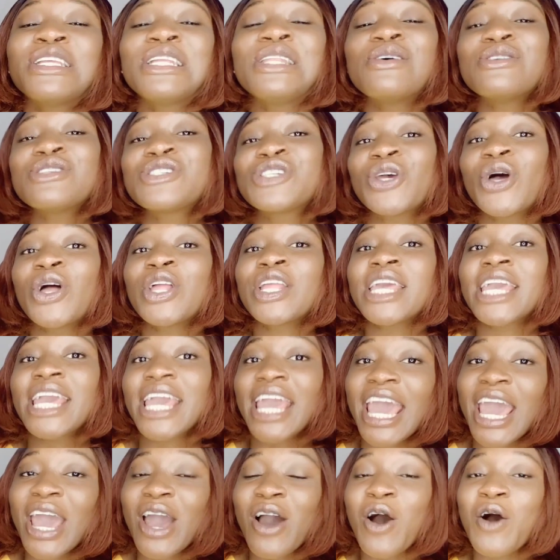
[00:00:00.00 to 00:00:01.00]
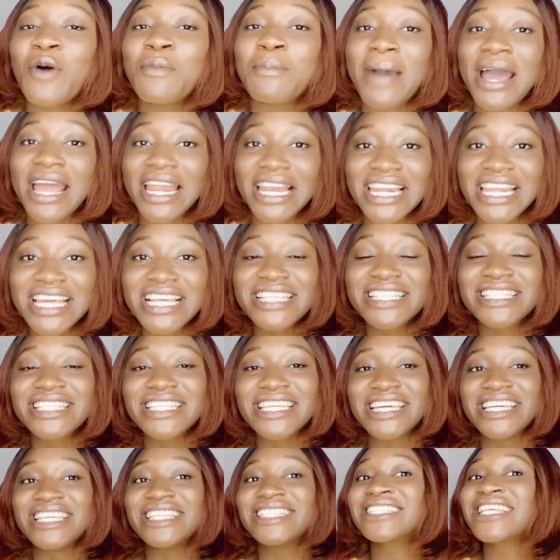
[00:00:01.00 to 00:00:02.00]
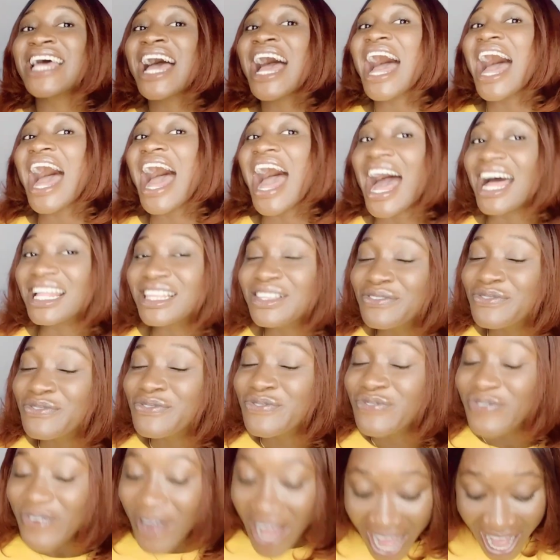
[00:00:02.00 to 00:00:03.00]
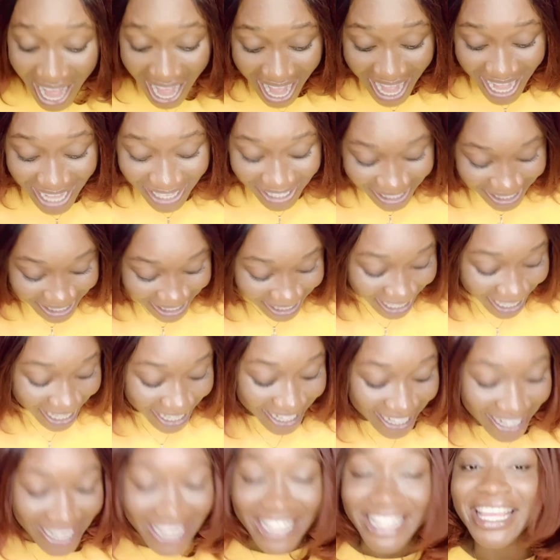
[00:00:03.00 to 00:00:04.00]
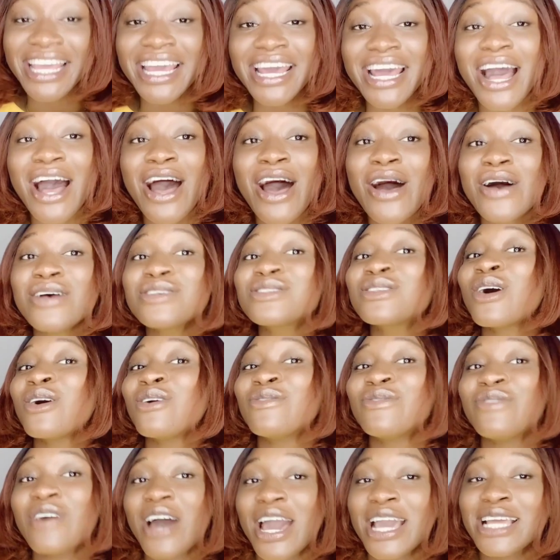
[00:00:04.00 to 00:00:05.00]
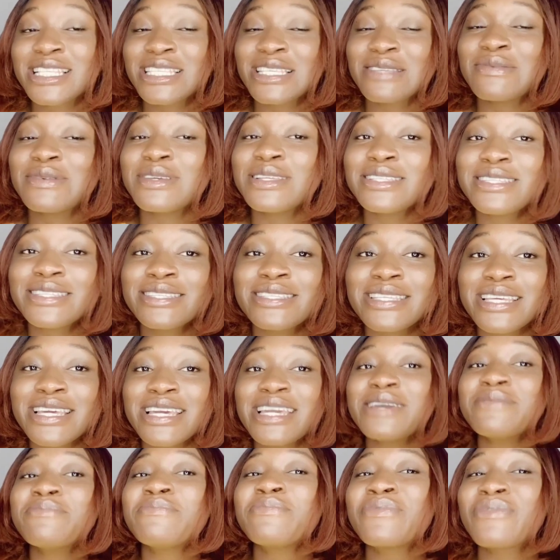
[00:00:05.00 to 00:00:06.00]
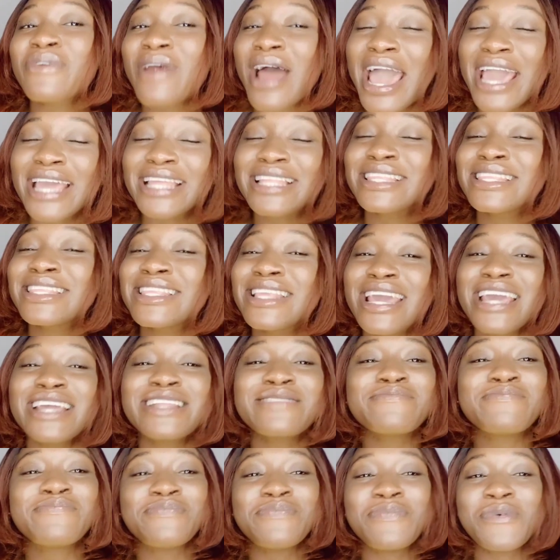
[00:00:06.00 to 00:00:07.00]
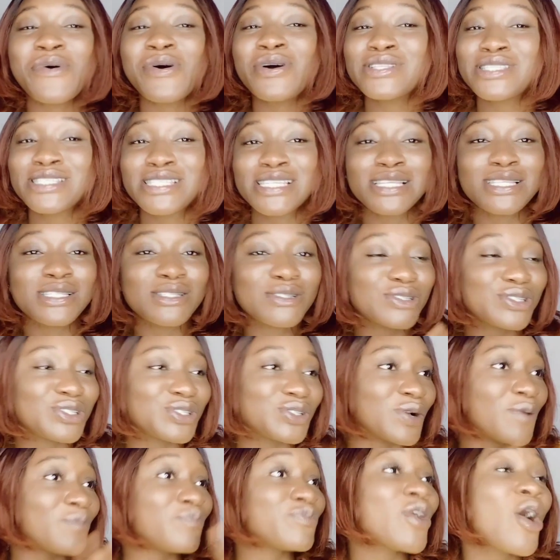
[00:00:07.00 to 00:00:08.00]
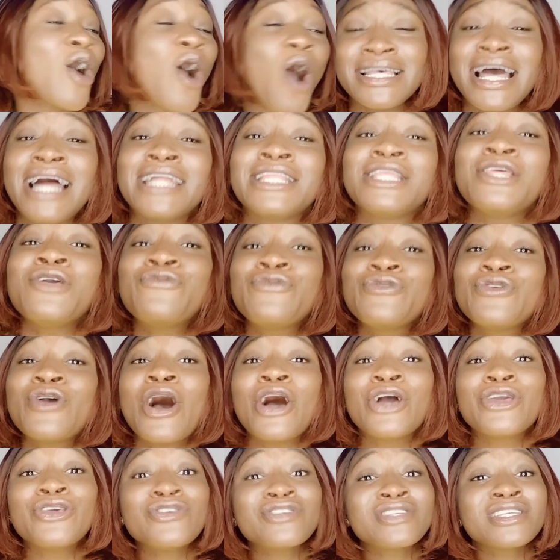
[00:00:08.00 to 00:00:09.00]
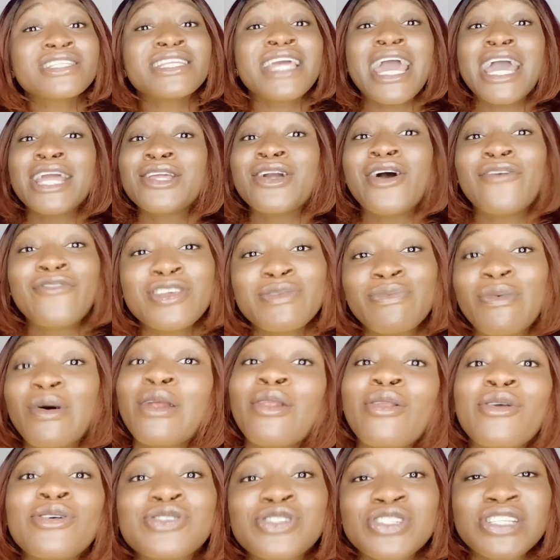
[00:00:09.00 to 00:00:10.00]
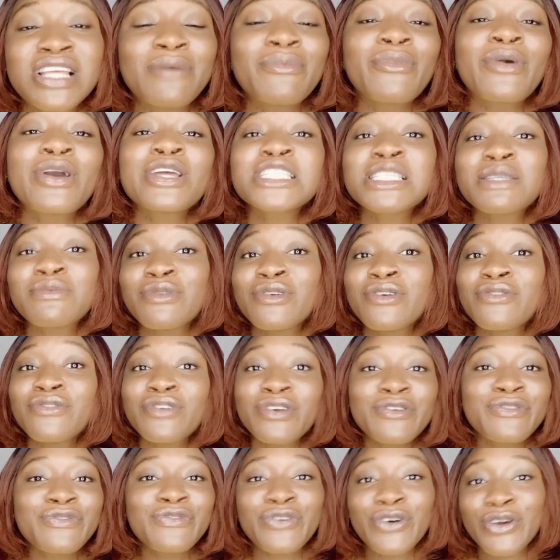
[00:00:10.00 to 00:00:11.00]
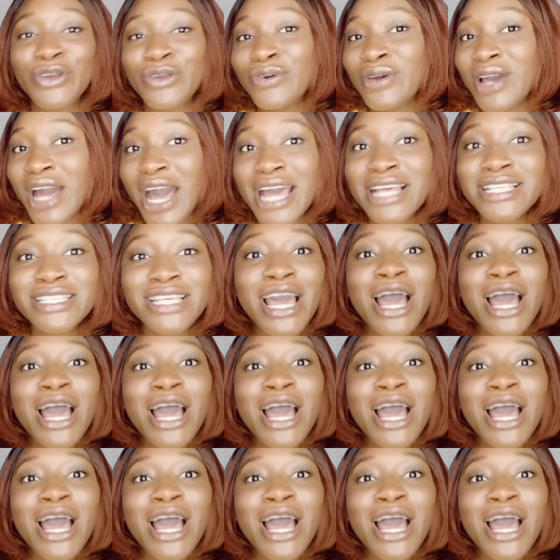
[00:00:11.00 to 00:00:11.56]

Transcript: lotion here on my list is Advanced Clinicals Vitamin C Brightening Body Lotion. And if you are using any of these body lotion I'm going to be reviewing for you guys,